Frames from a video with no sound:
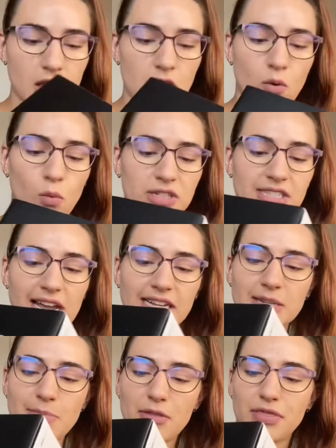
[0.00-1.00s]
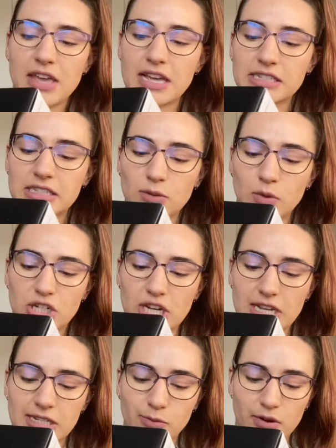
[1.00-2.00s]
What's nice about this, which
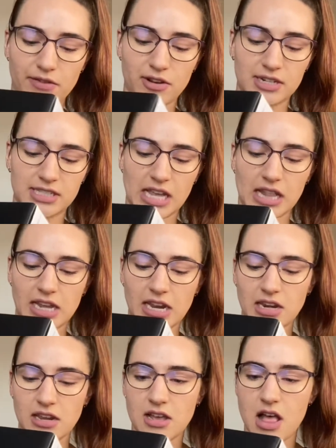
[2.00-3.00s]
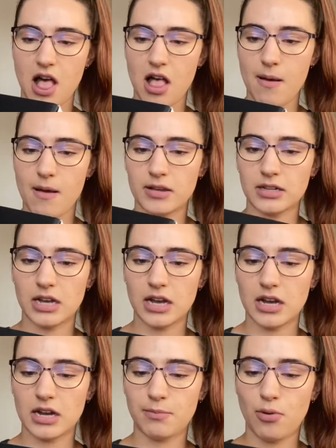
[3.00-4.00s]
is one of their selling
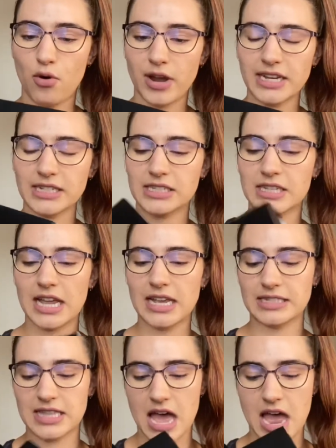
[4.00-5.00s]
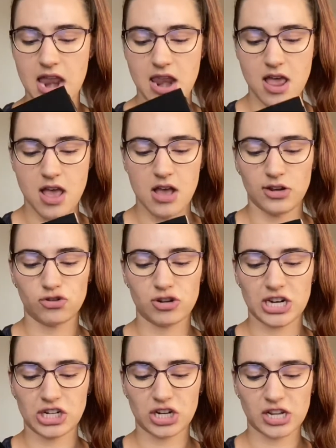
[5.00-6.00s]
points, is that
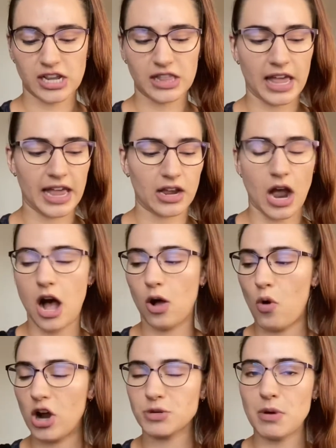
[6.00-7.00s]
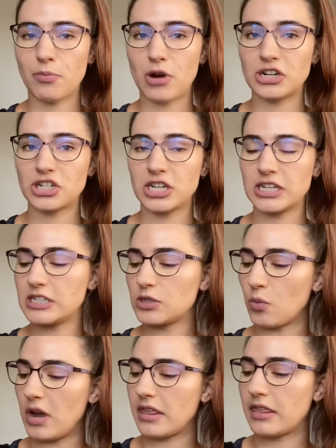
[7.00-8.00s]
traditionally, like, I'll wash my brushes
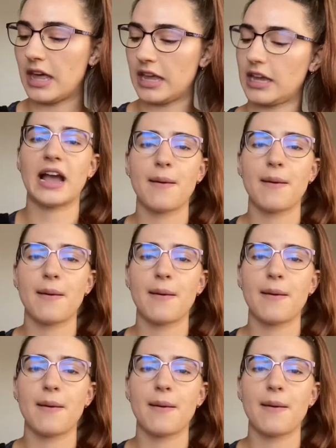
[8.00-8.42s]
with, like,